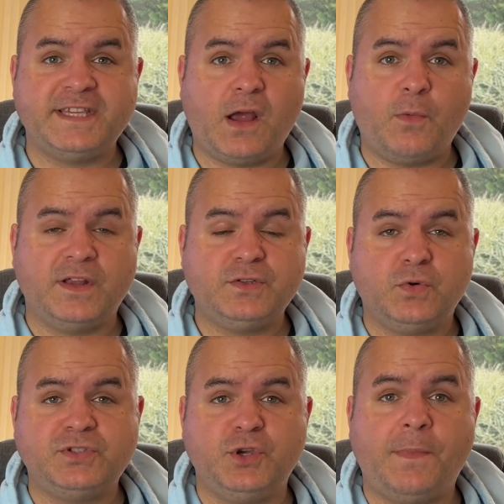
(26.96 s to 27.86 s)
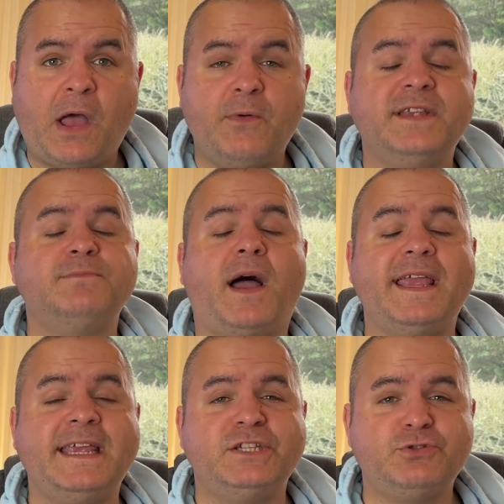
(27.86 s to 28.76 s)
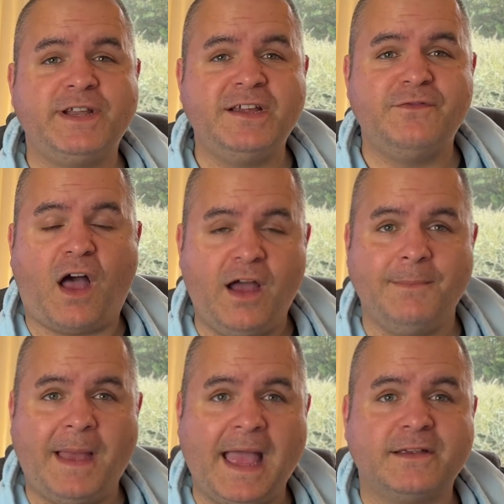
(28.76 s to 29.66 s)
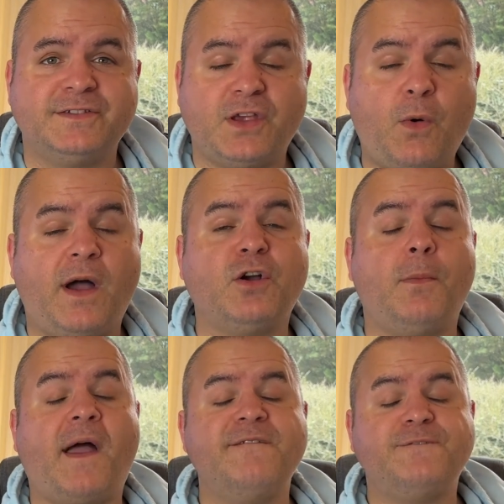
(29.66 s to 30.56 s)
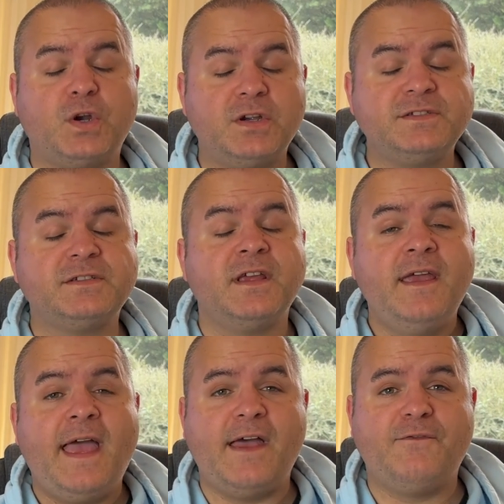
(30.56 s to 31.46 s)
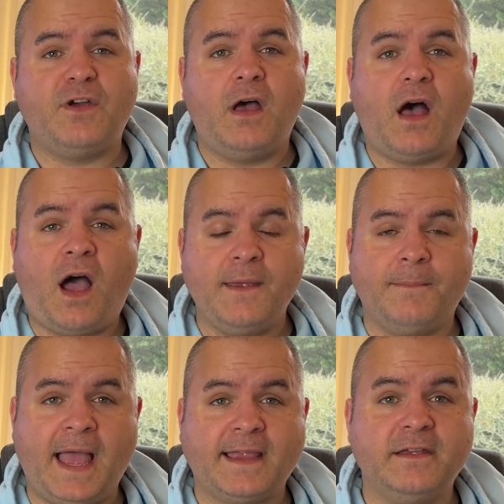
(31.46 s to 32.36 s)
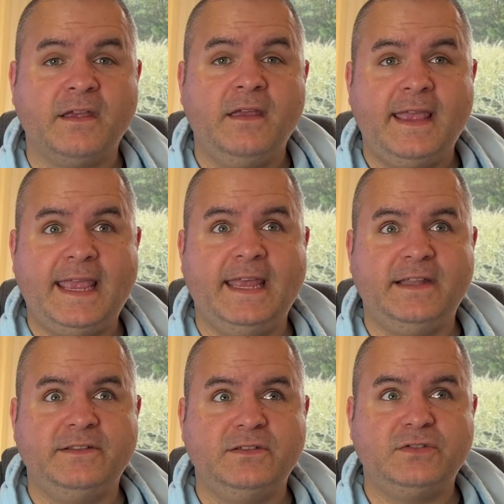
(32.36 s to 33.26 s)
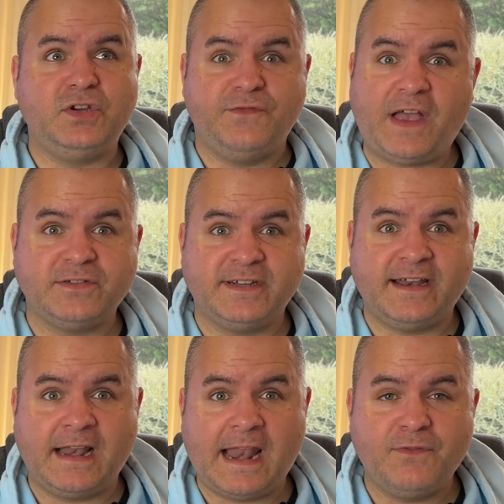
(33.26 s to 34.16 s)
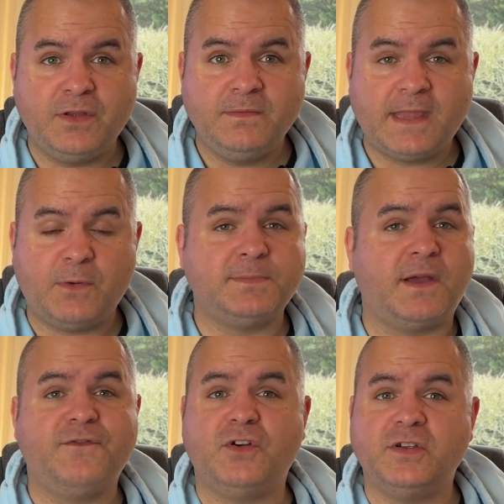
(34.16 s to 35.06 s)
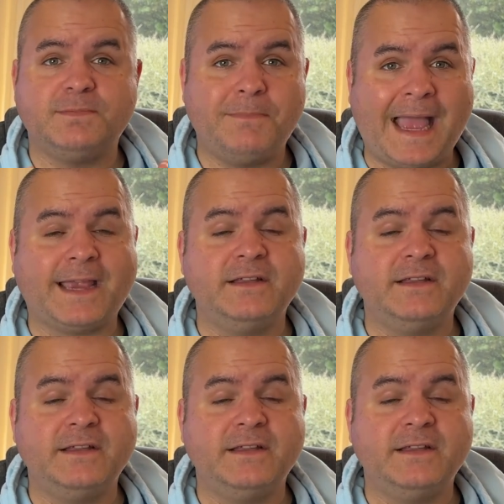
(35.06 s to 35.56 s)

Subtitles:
thing I want to talk to you about is my history of iMac. So I got my first ever iMac in 2011. That was my first Mac